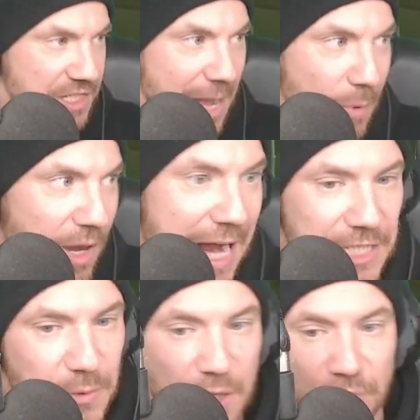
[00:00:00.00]
Double
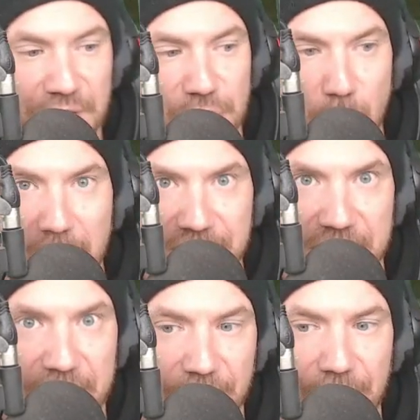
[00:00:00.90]
hat-trick on the trot
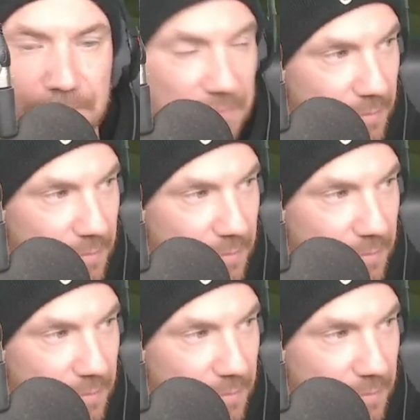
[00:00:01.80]
here.